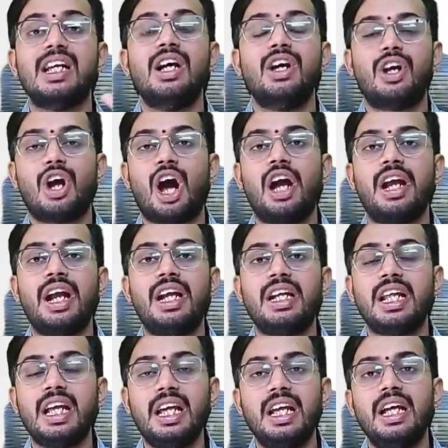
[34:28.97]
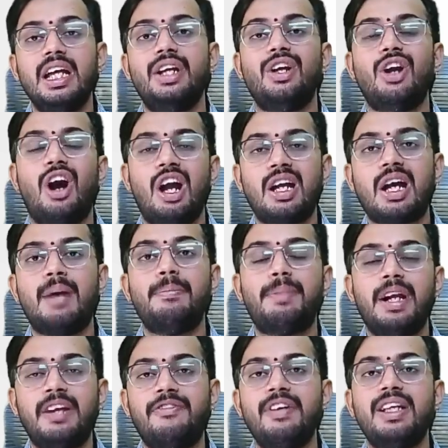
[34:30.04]
royalty,
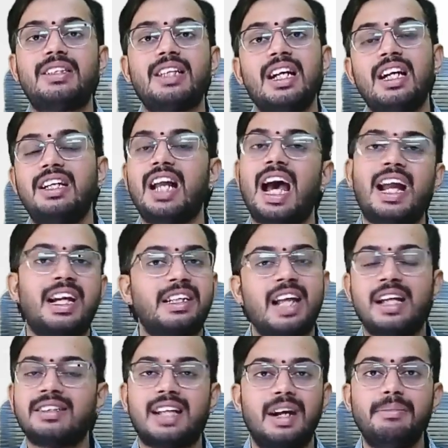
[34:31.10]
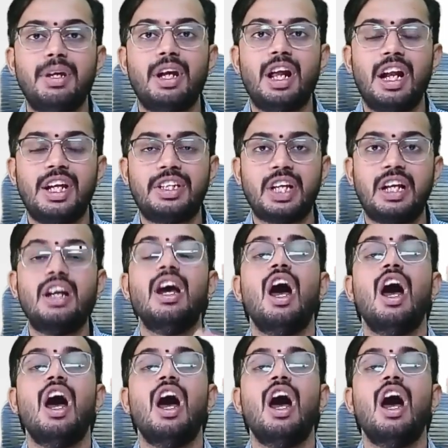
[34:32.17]
non-compete fees, director's remuneration.